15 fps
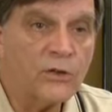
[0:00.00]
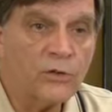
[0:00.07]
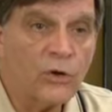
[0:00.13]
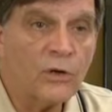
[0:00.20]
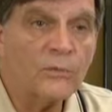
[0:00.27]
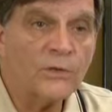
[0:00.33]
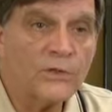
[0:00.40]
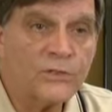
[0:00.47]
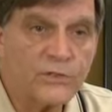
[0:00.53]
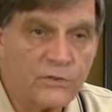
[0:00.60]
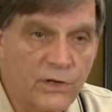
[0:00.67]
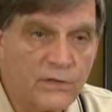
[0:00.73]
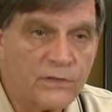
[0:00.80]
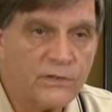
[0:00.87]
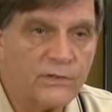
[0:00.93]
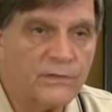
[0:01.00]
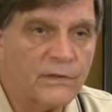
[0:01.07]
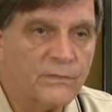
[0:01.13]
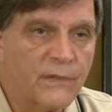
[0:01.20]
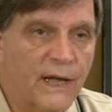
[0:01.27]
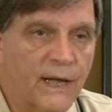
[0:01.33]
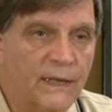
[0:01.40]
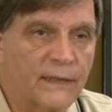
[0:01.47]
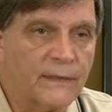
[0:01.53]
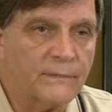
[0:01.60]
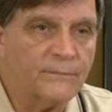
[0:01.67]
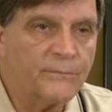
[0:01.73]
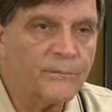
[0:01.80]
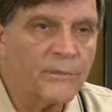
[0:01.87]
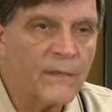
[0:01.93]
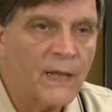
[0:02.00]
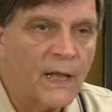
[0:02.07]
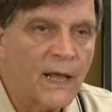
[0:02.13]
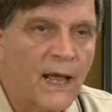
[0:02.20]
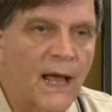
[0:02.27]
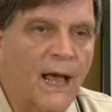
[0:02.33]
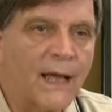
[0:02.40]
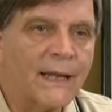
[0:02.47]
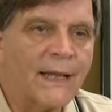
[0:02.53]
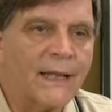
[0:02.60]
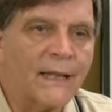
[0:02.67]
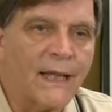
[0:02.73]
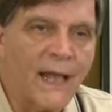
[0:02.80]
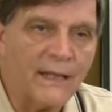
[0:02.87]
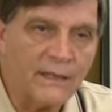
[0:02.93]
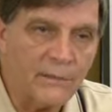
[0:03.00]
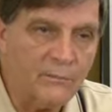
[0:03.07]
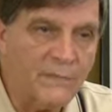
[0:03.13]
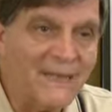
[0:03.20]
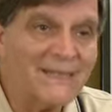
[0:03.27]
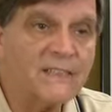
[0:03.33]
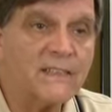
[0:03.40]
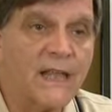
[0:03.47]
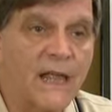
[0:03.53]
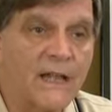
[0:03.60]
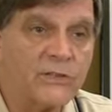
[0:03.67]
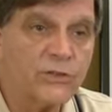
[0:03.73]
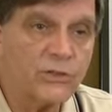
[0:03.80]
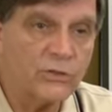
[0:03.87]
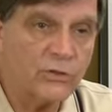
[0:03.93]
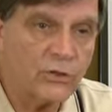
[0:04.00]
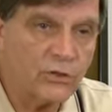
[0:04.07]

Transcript: the normal structure of the body on the mid-sagittal,